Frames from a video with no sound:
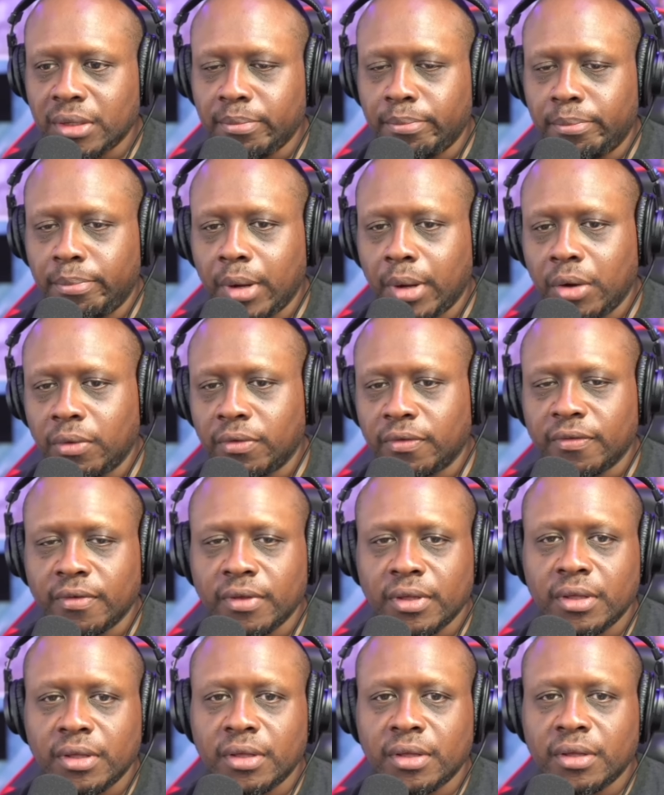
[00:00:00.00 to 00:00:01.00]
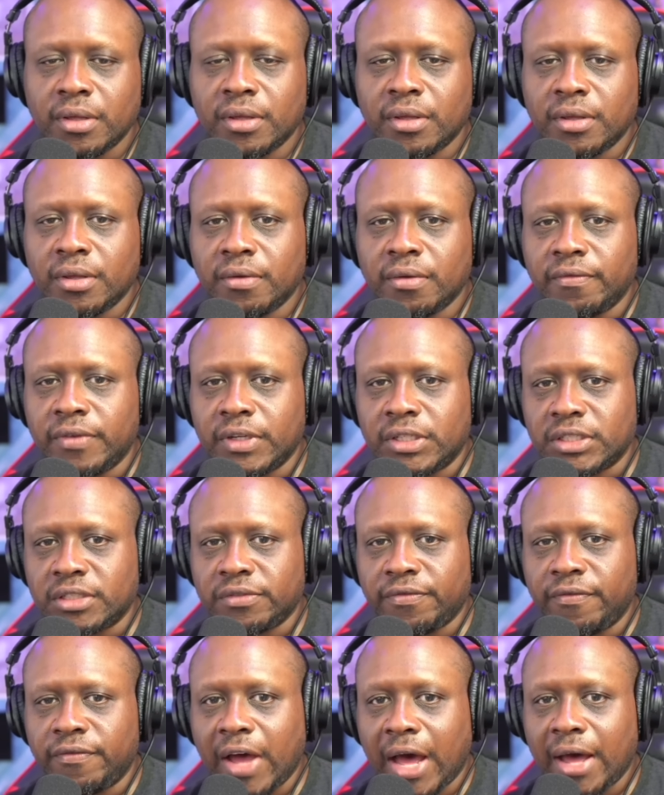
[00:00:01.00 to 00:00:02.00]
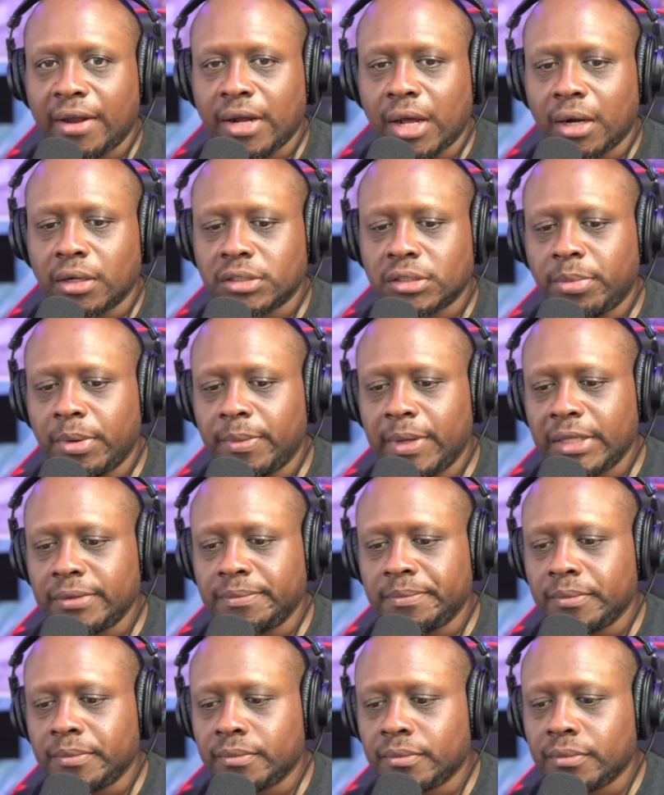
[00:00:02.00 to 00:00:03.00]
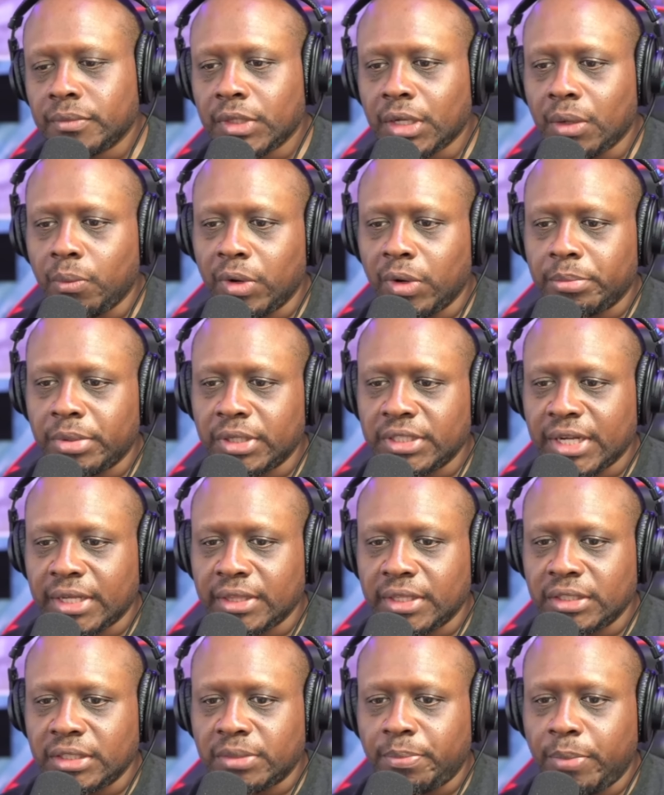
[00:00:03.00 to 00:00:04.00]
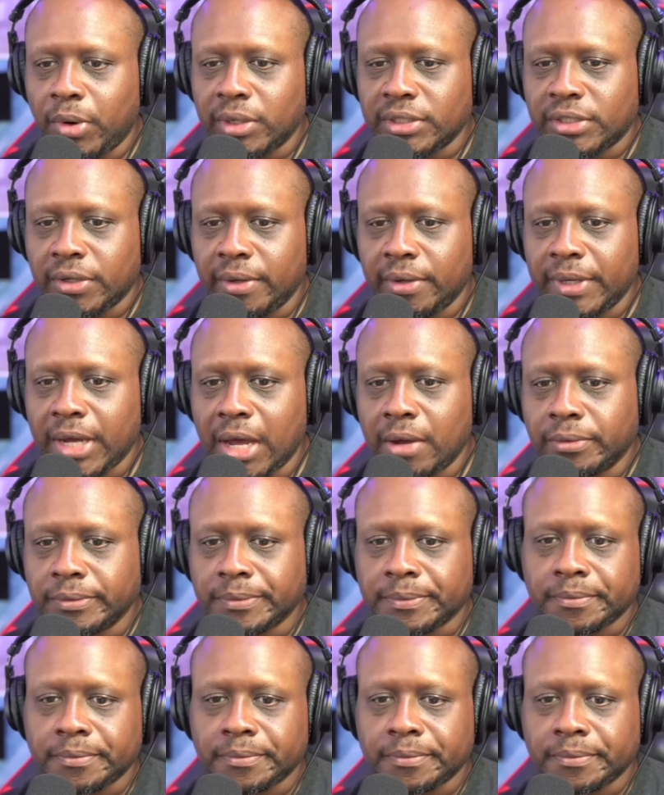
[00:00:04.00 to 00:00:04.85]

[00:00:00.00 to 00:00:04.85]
both for just $5 per month. We appreciate these supports. So here we go.